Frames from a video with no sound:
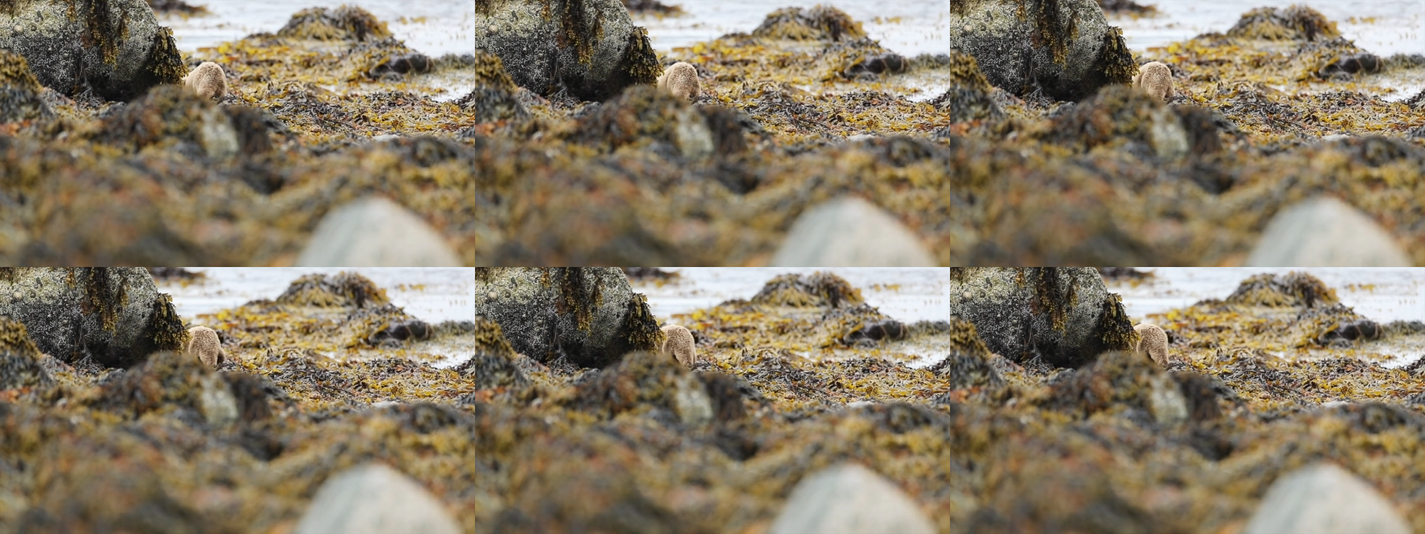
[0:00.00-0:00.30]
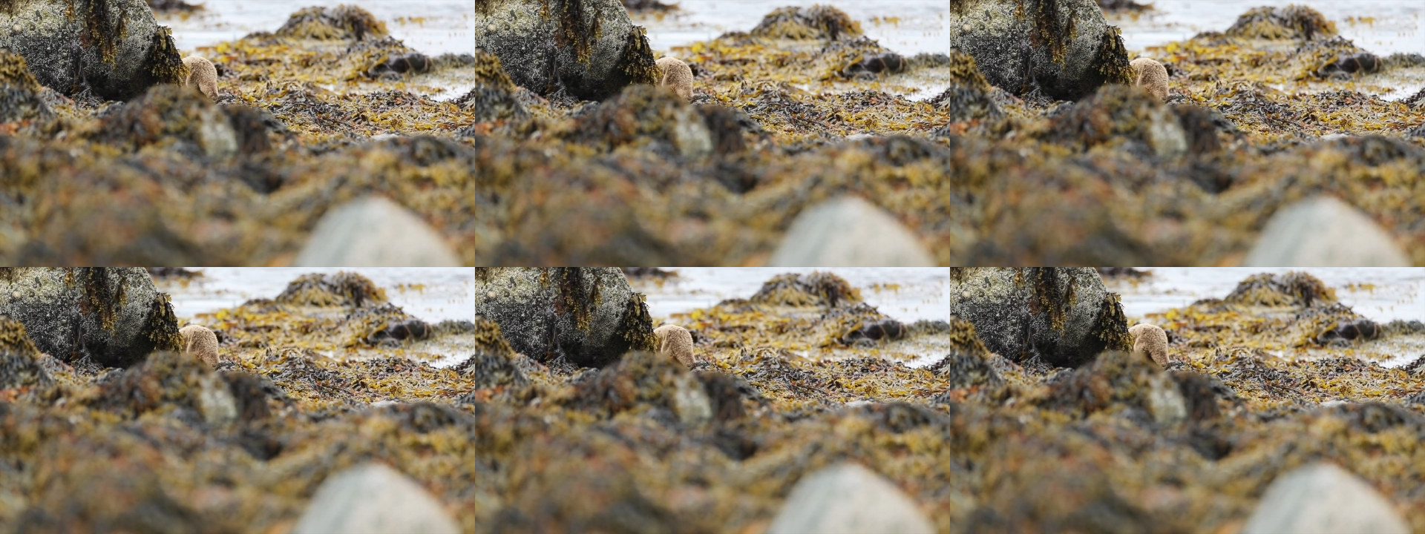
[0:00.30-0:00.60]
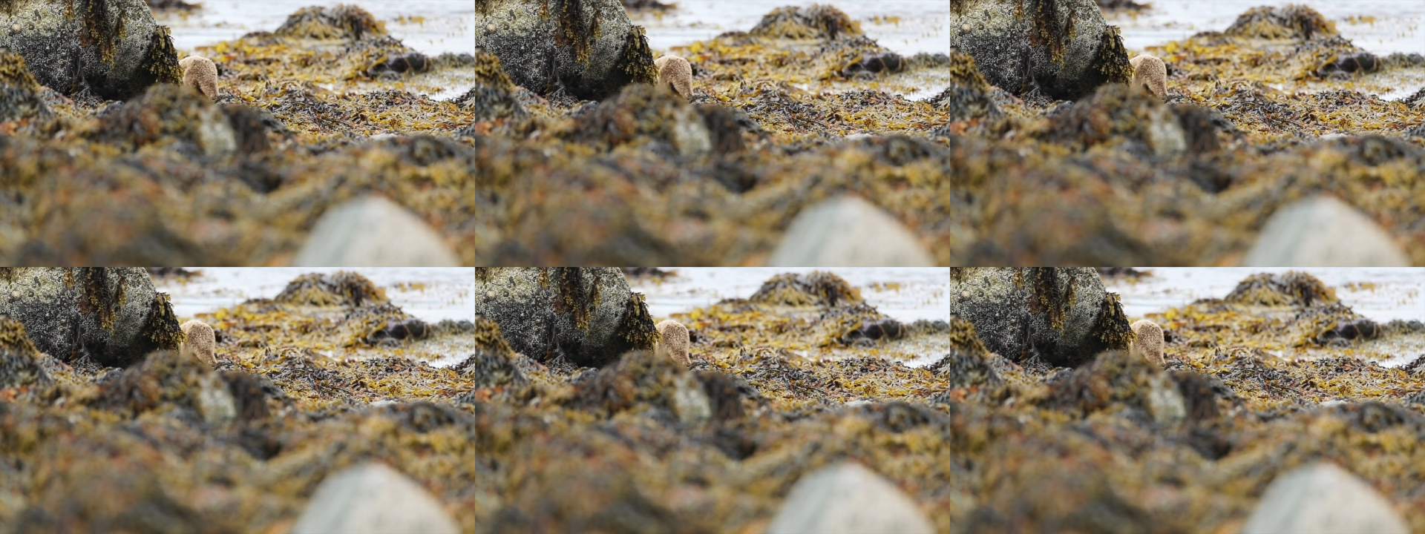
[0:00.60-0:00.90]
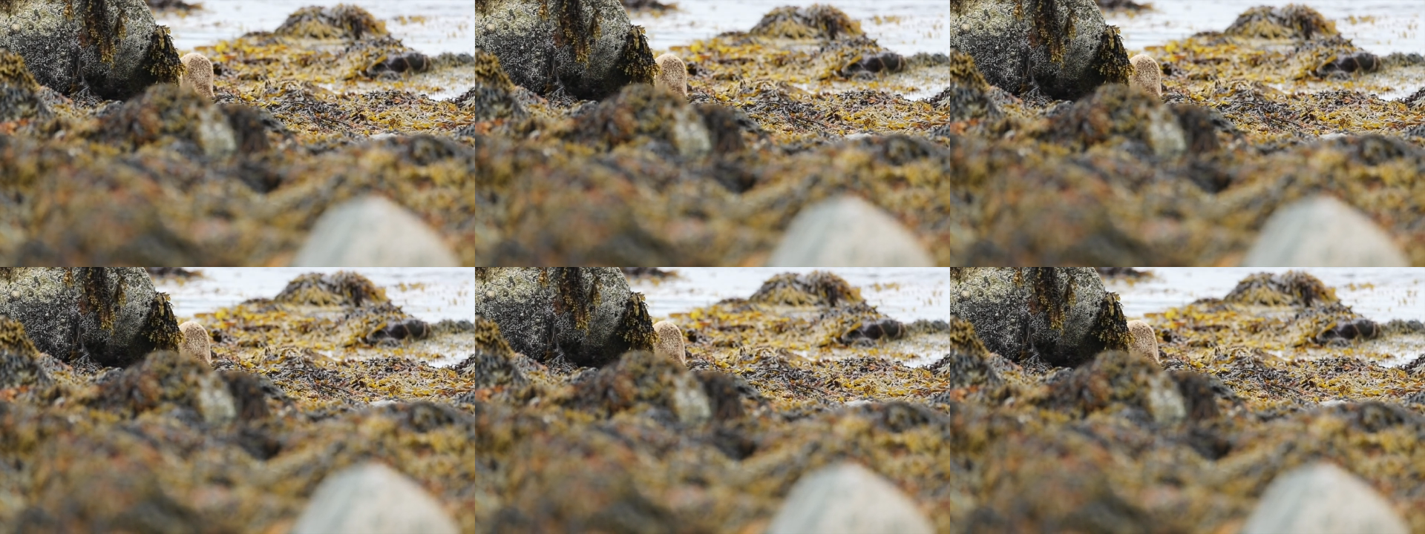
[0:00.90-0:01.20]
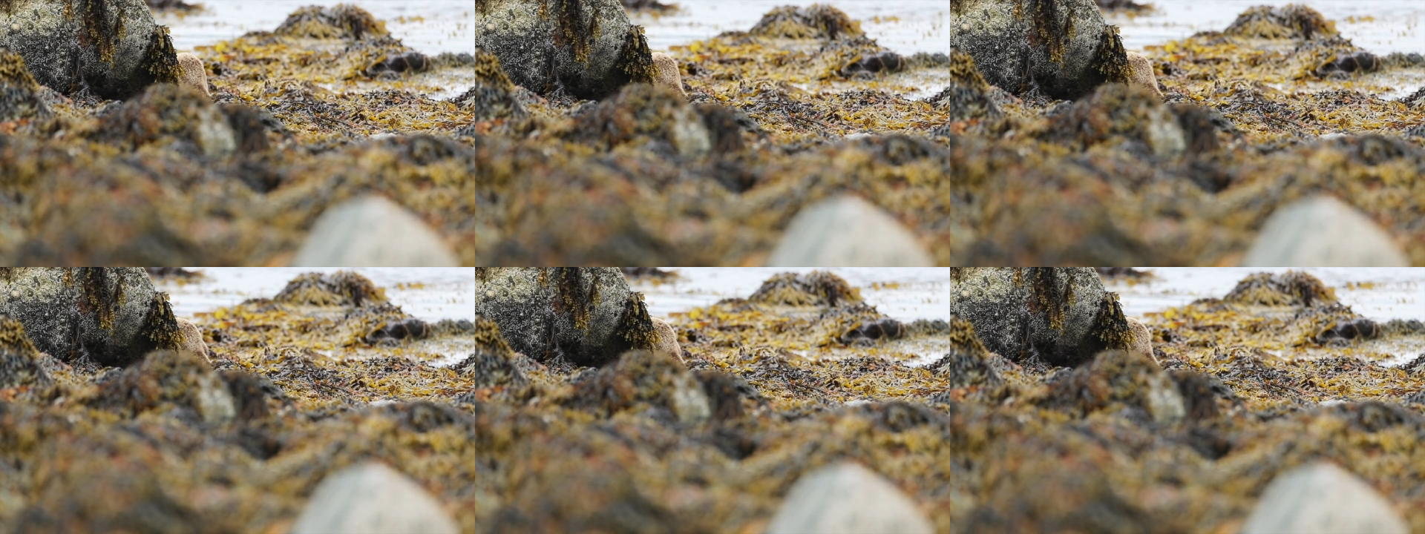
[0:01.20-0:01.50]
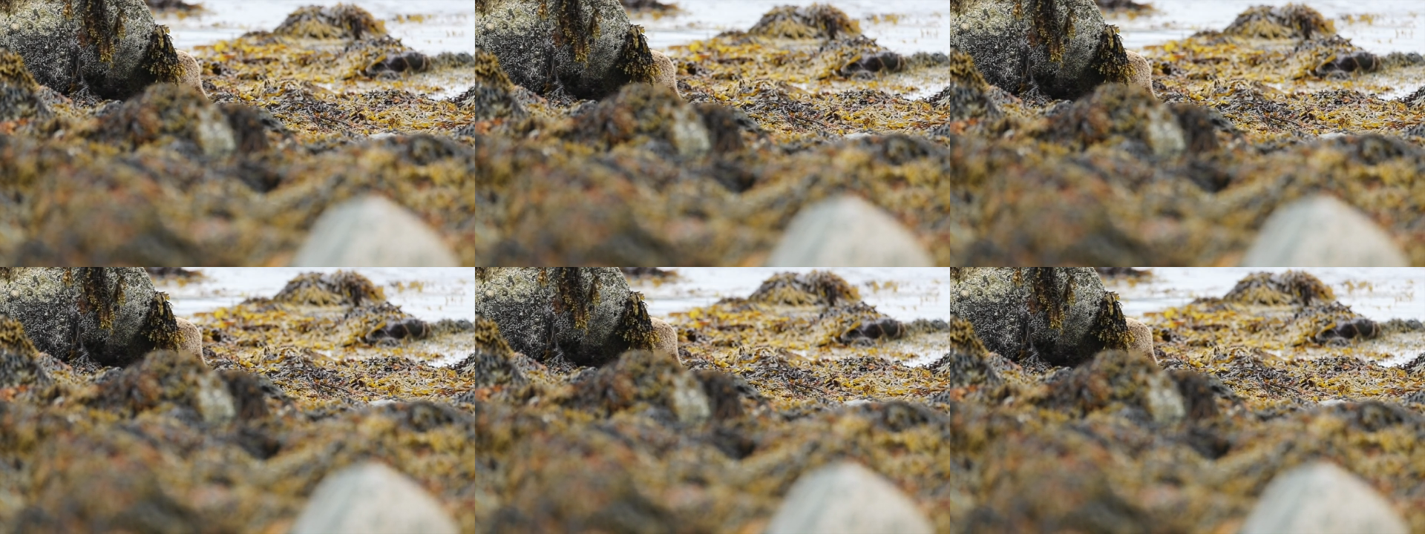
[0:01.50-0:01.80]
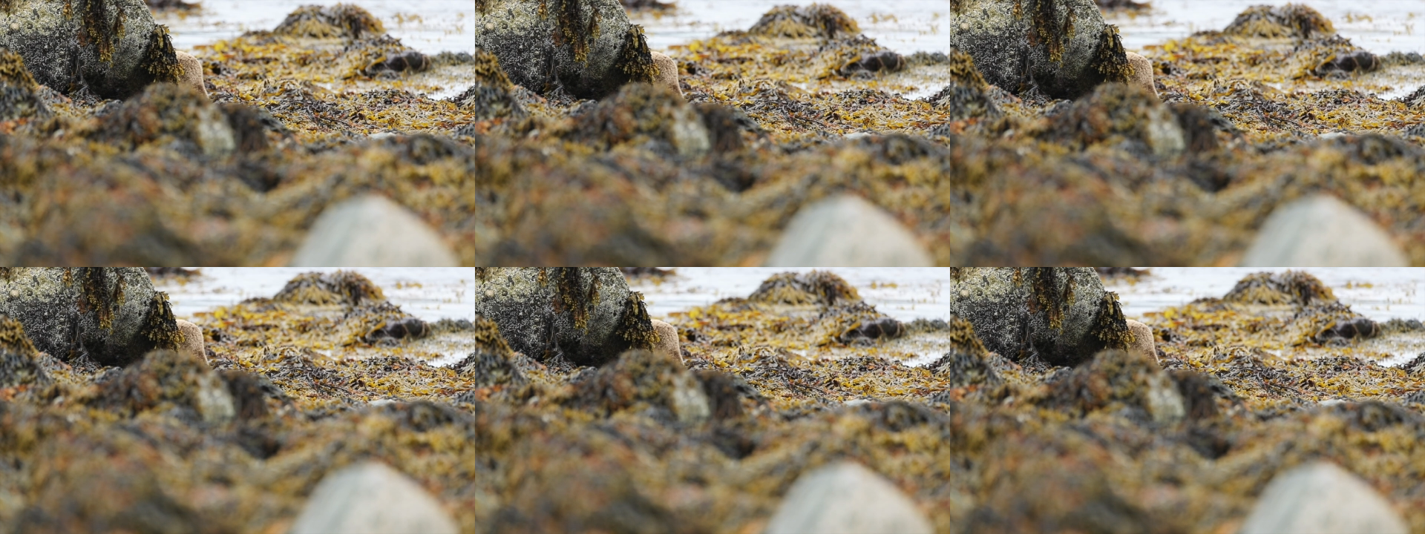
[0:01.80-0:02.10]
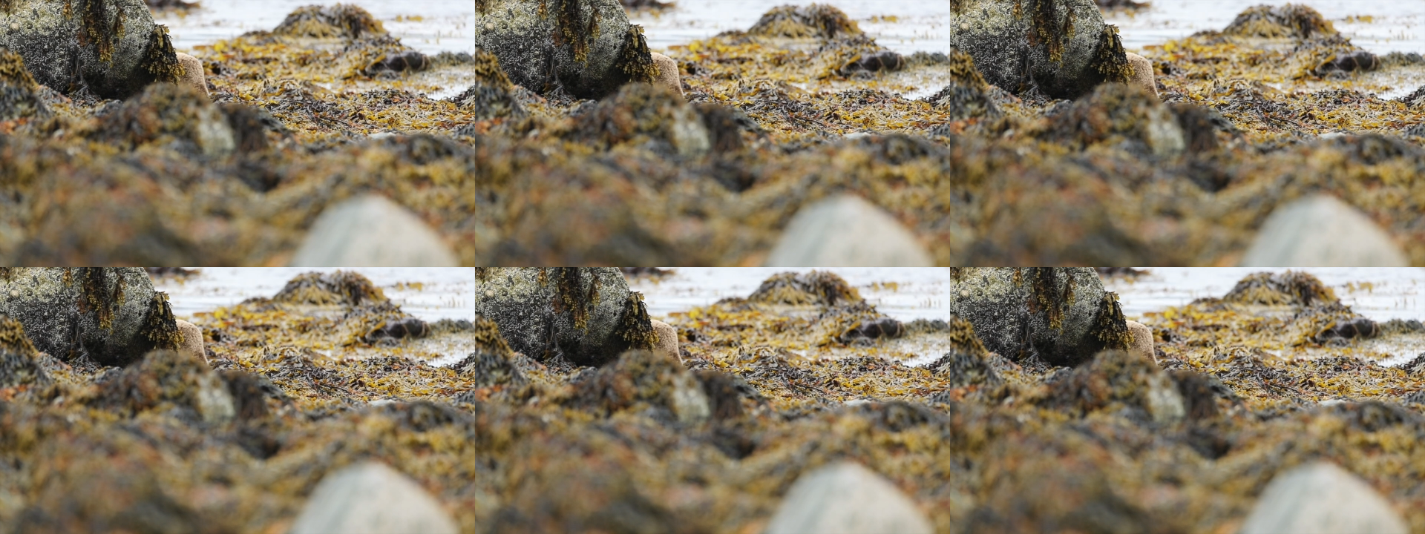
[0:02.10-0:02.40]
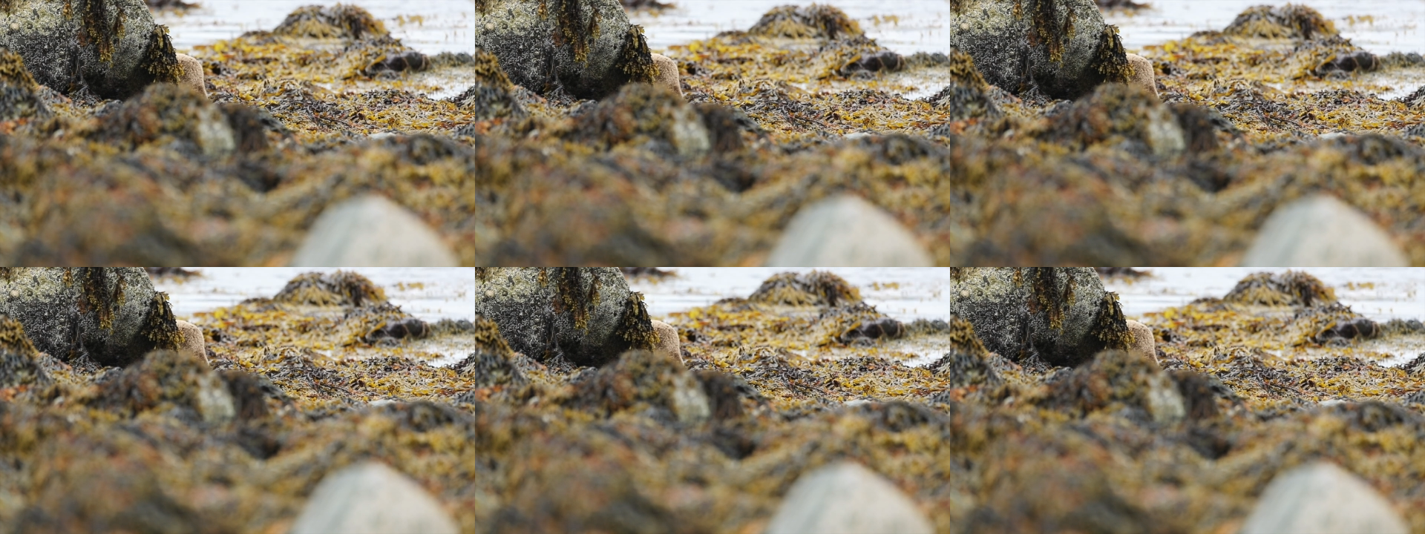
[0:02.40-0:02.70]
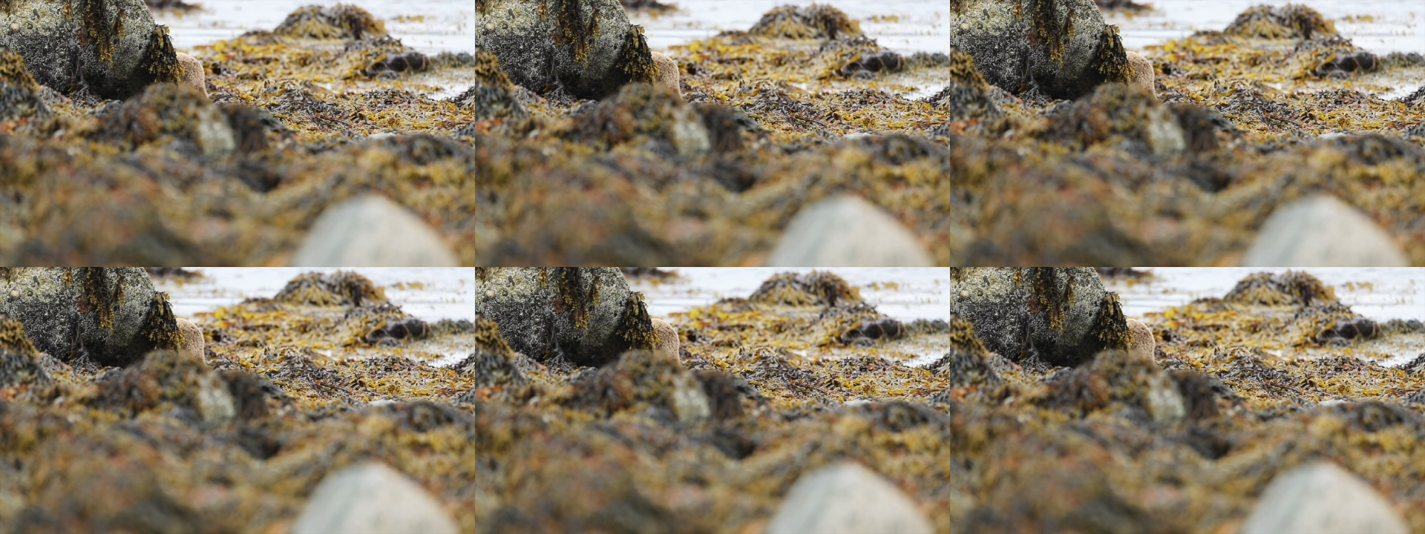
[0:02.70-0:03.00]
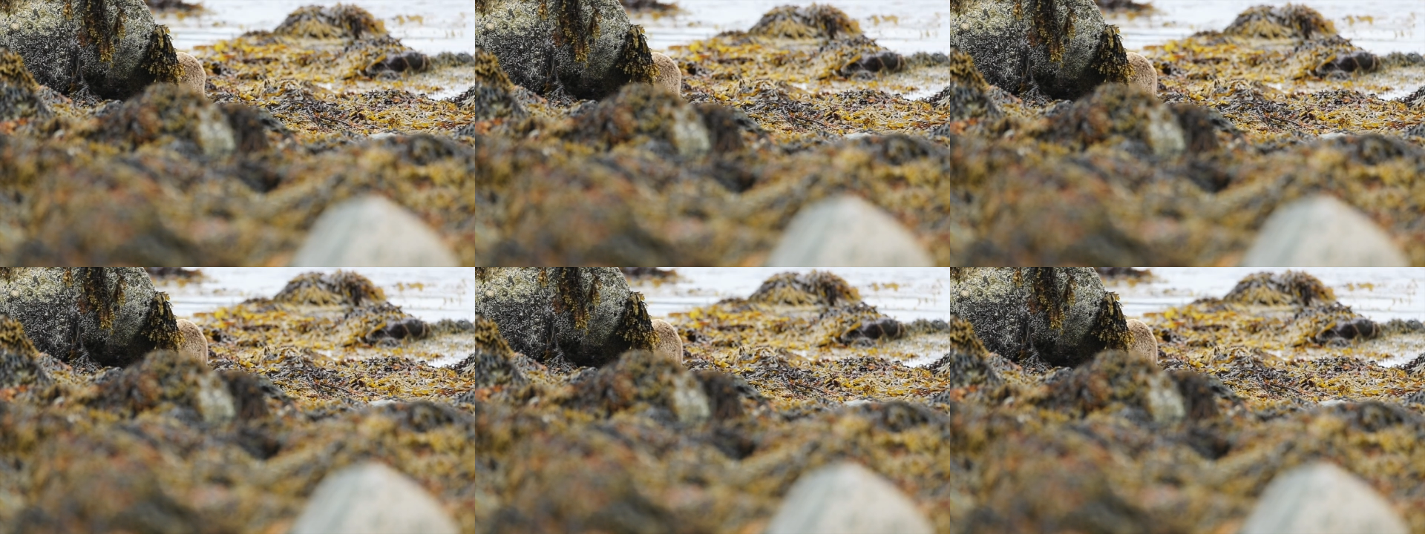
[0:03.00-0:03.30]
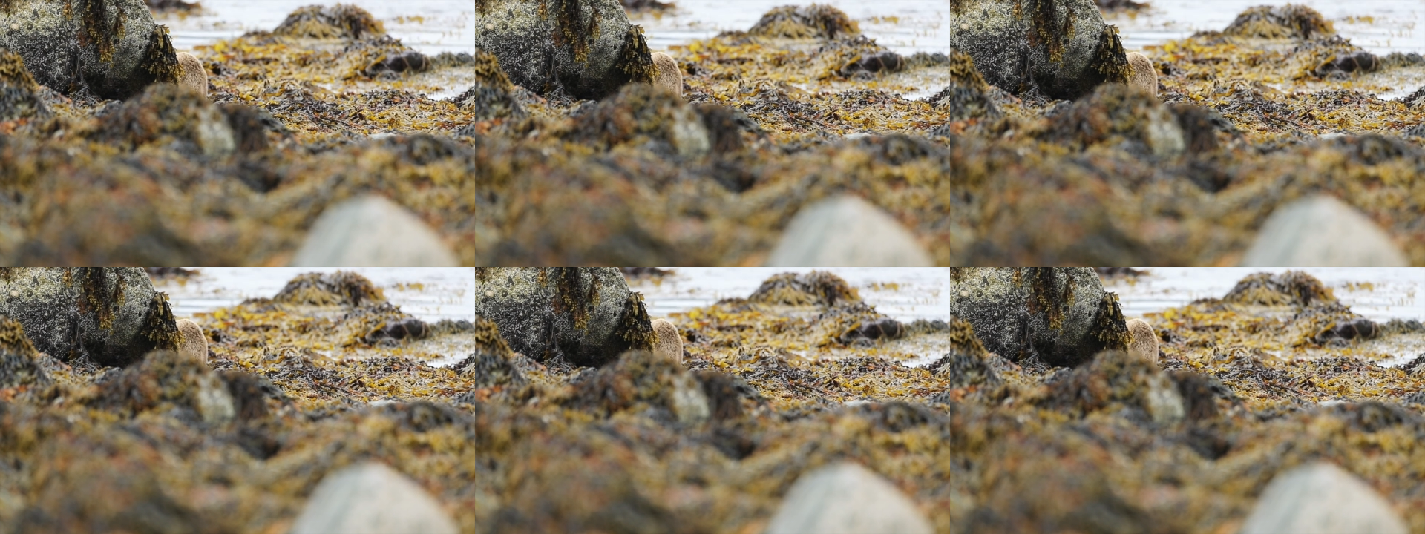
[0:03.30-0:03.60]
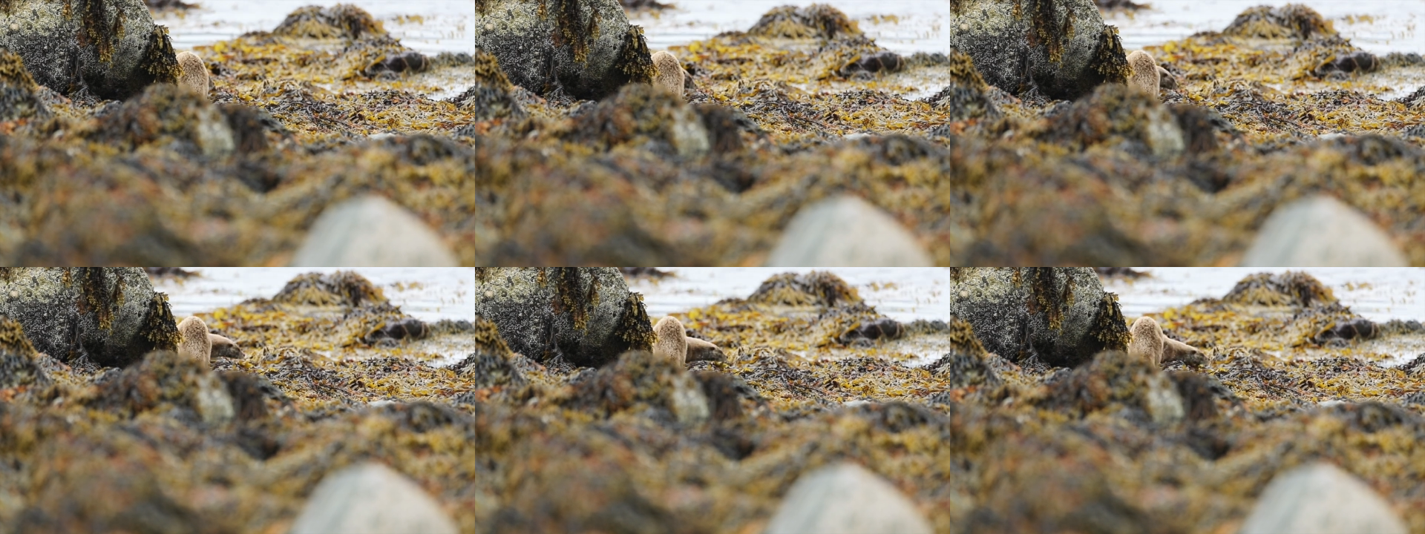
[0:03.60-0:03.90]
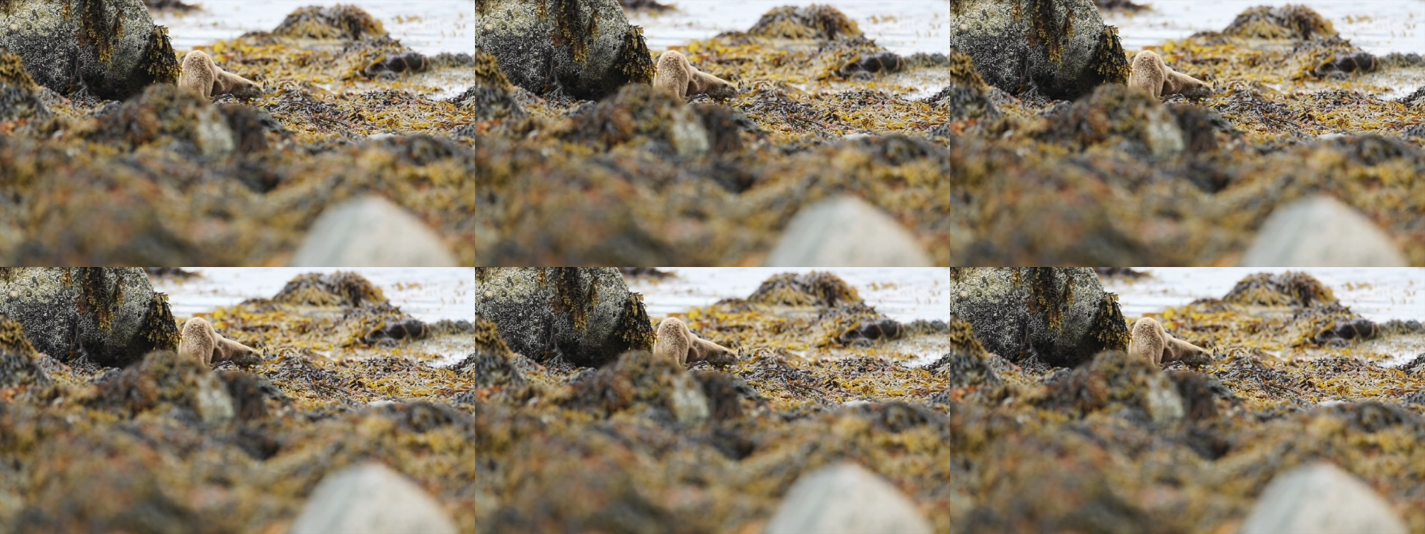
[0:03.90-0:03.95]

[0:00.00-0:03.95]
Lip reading: Nobody's mouth can be seen.